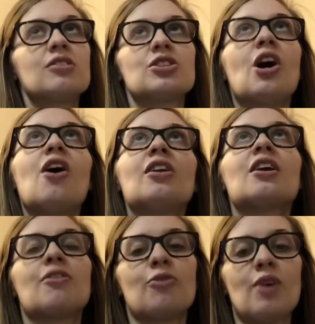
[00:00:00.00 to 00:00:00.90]
tall
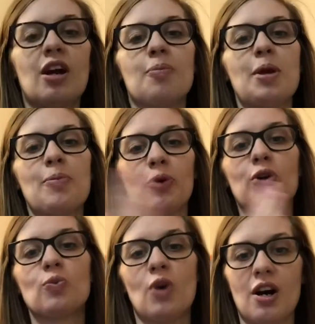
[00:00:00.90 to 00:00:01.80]
enough where people
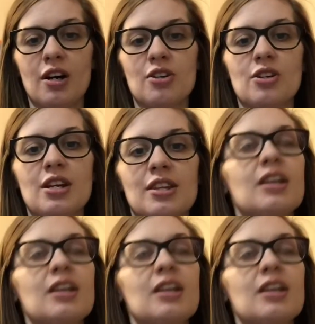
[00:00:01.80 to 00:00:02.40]
could walk underneath